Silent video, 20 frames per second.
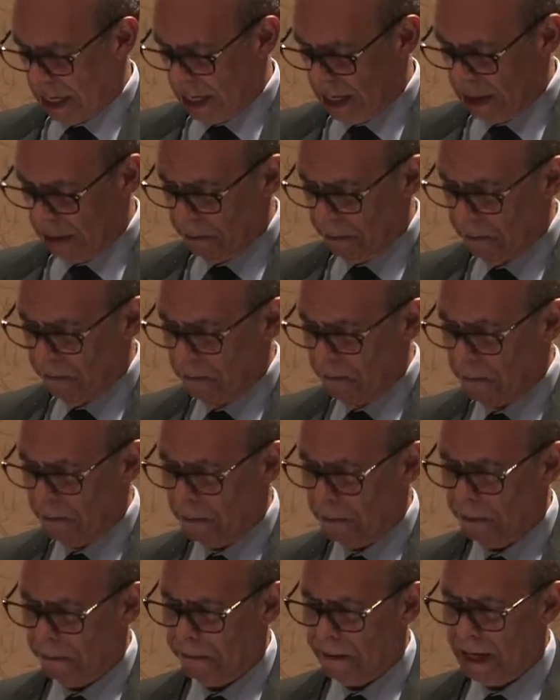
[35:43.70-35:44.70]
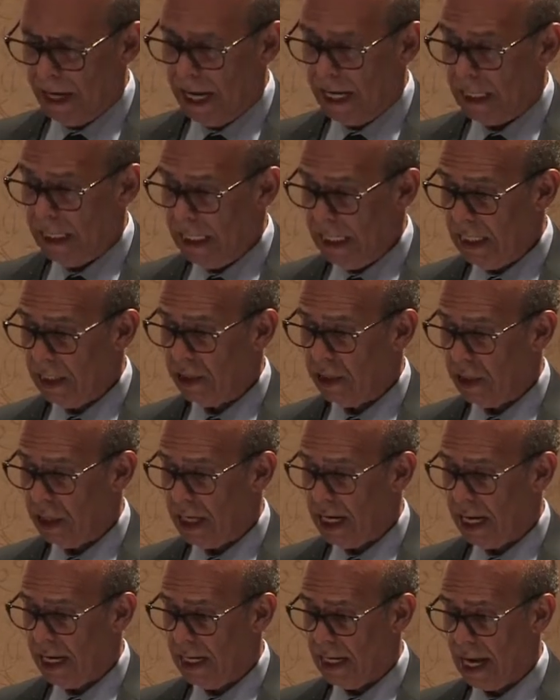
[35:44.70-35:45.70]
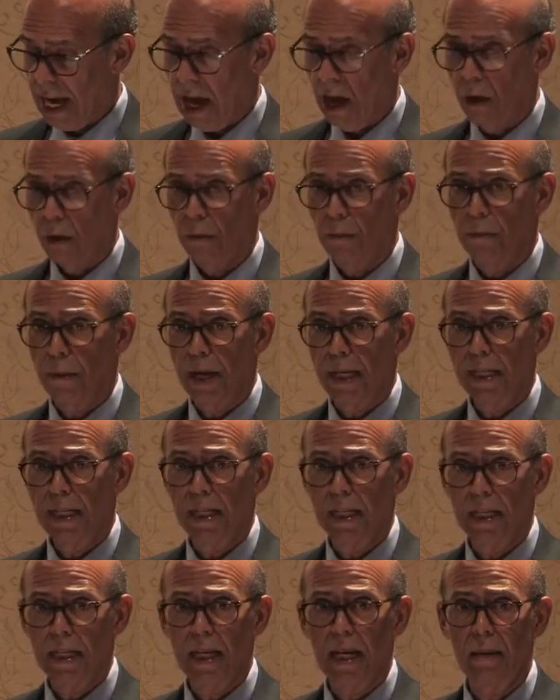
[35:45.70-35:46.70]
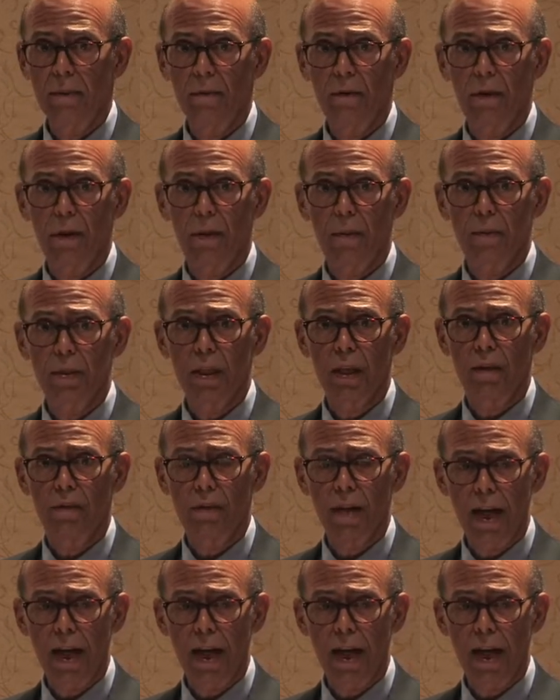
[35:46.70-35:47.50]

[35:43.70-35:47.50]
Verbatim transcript: Um, and he is today now making a name for himself,